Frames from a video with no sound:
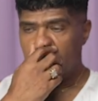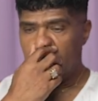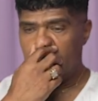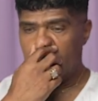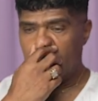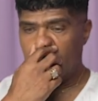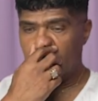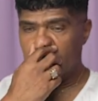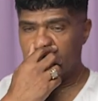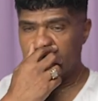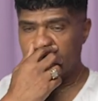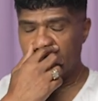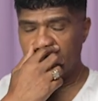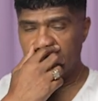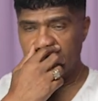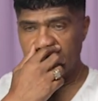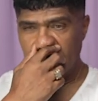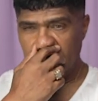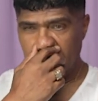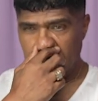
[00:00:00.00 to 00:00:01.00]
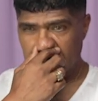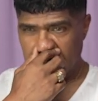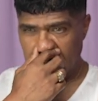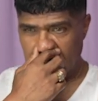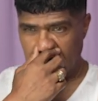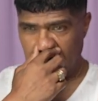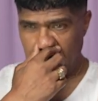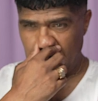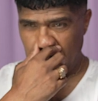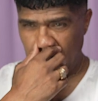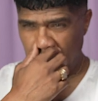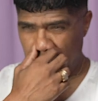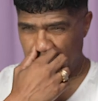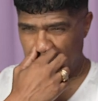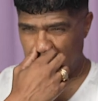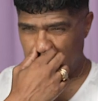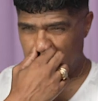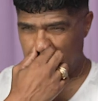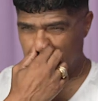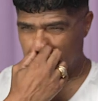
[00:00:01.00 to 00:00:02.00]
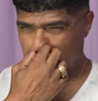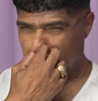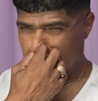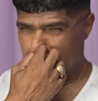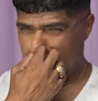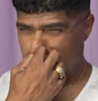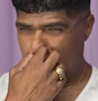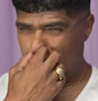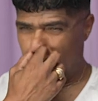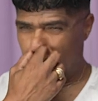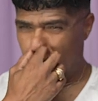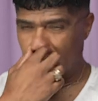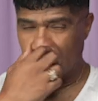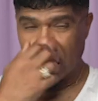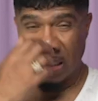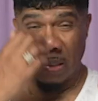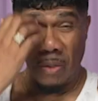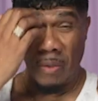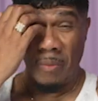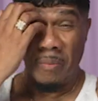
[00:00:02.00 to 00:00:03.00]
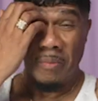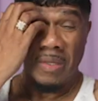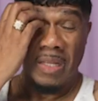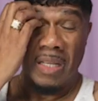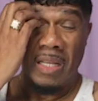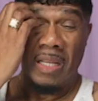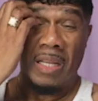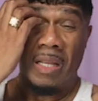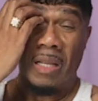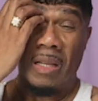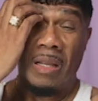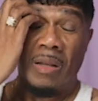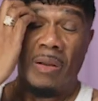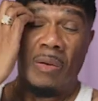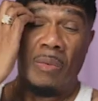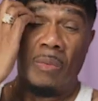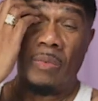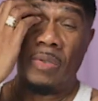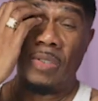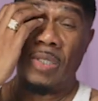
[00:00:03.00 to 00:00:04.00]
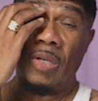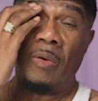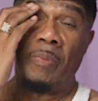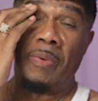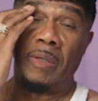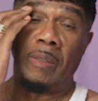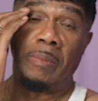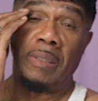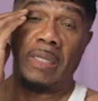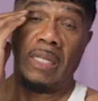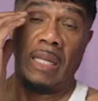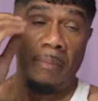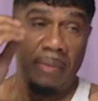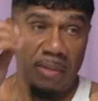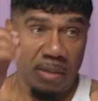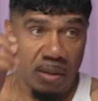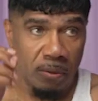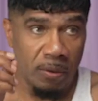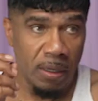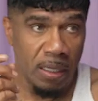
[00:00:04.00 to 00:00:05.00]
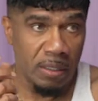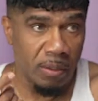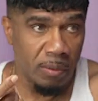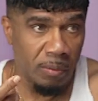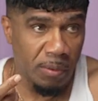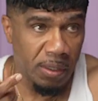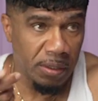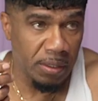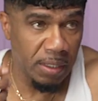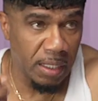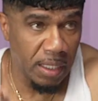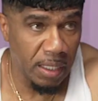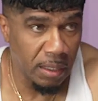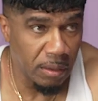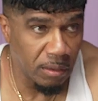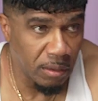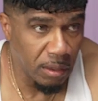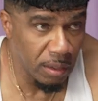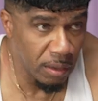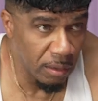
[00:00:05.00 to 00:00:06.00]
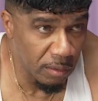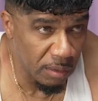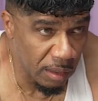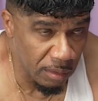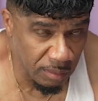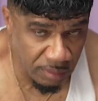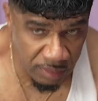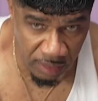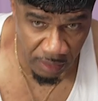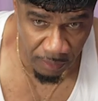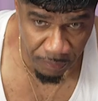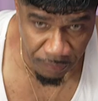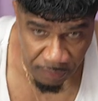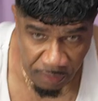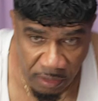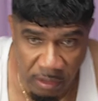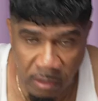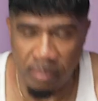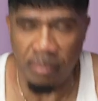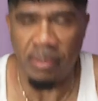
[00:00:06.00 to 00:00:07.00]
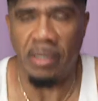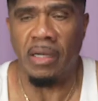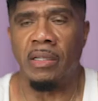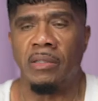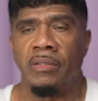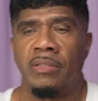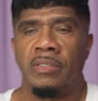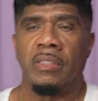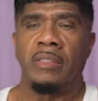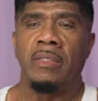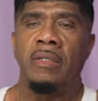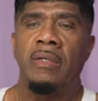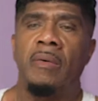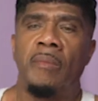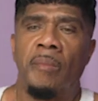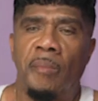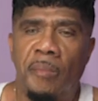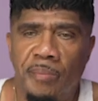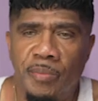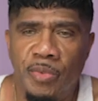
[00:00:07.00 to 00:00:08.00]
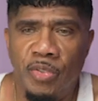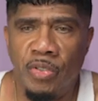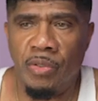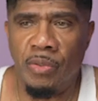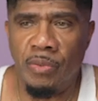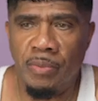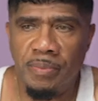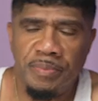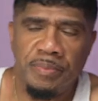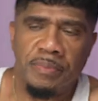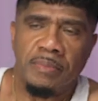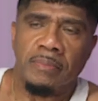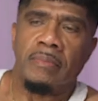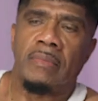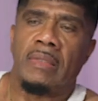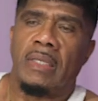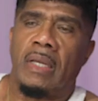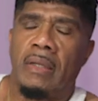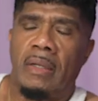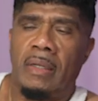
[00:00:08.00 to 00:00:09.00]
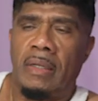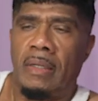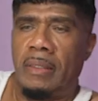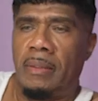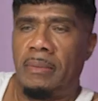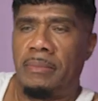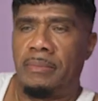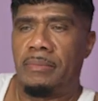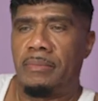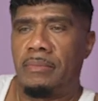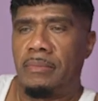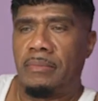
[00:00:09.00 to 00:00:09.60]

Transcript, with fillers: But I was so deep into that movie because I also was hoping to become a director one day. You know, I loved film, and I used to do um,